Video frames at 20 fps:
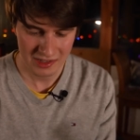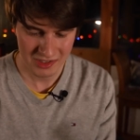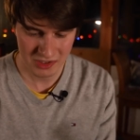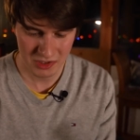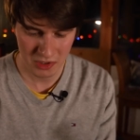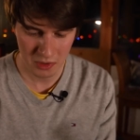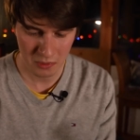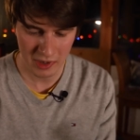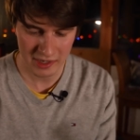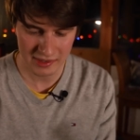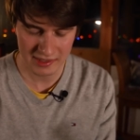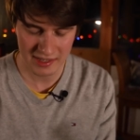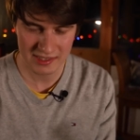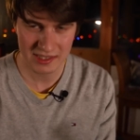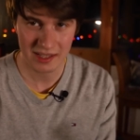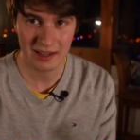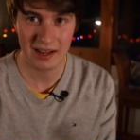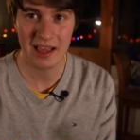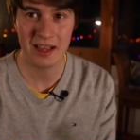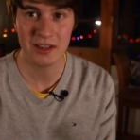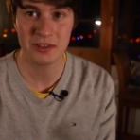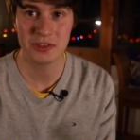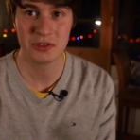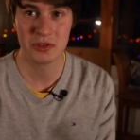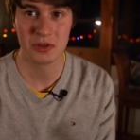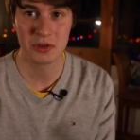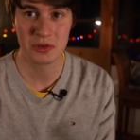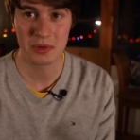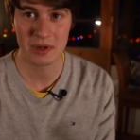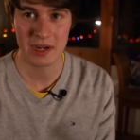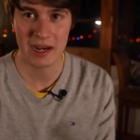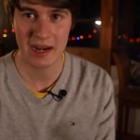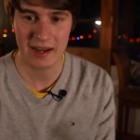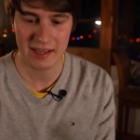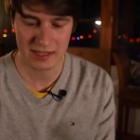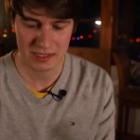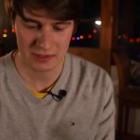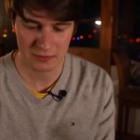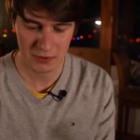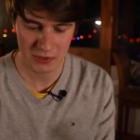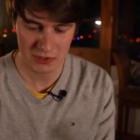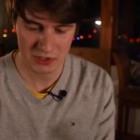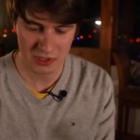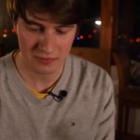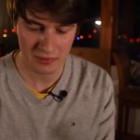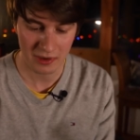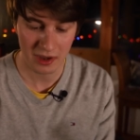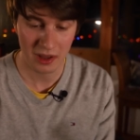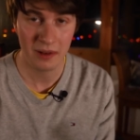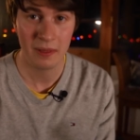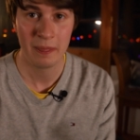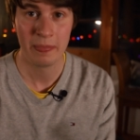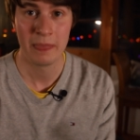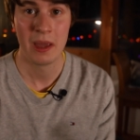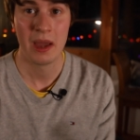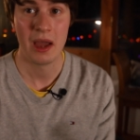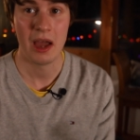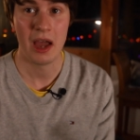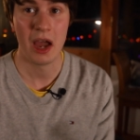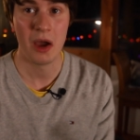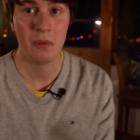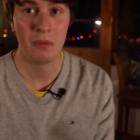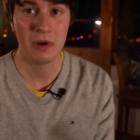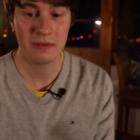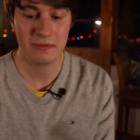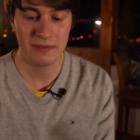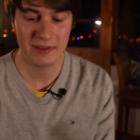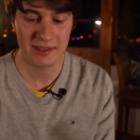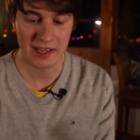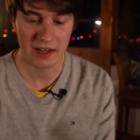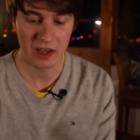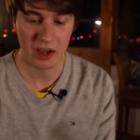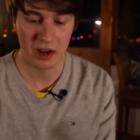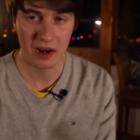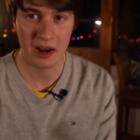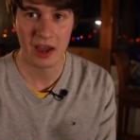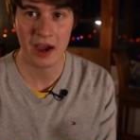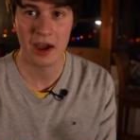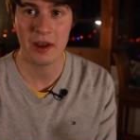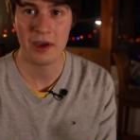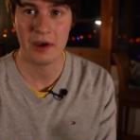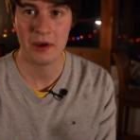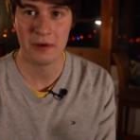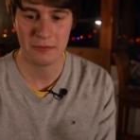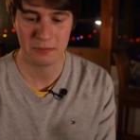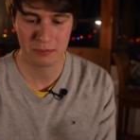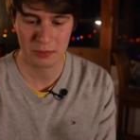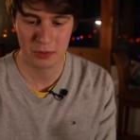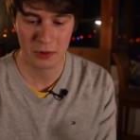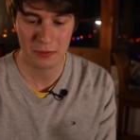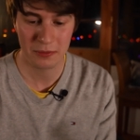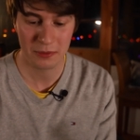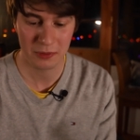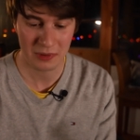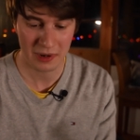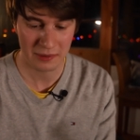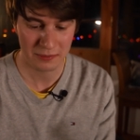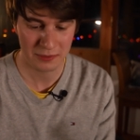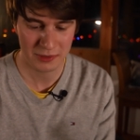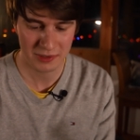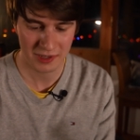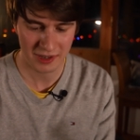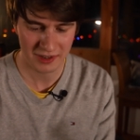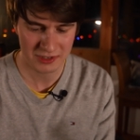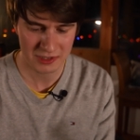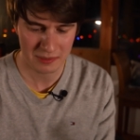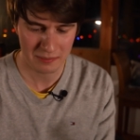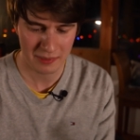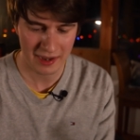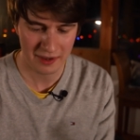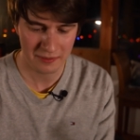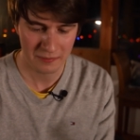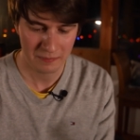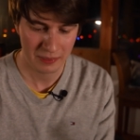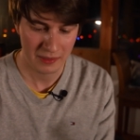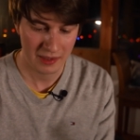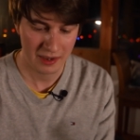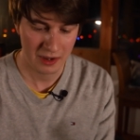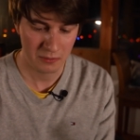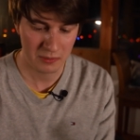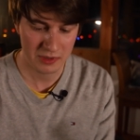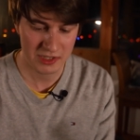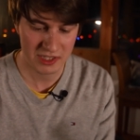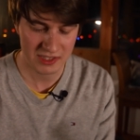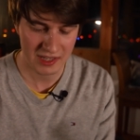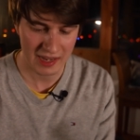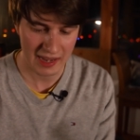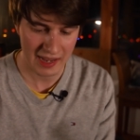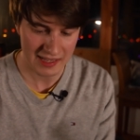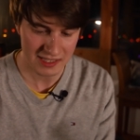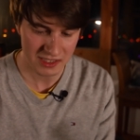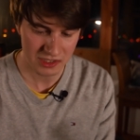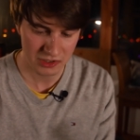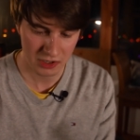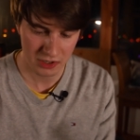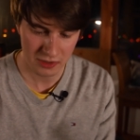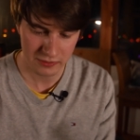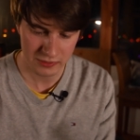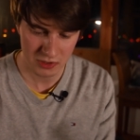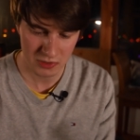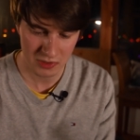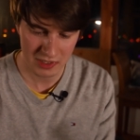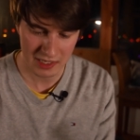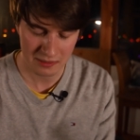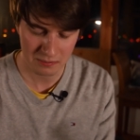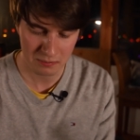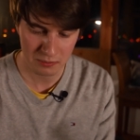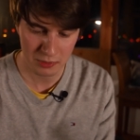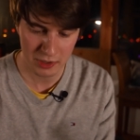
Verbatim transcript: So what this allows to create is first of all, uh, one thing that a lot of pro photographer talks about, which is S S-curve. So you can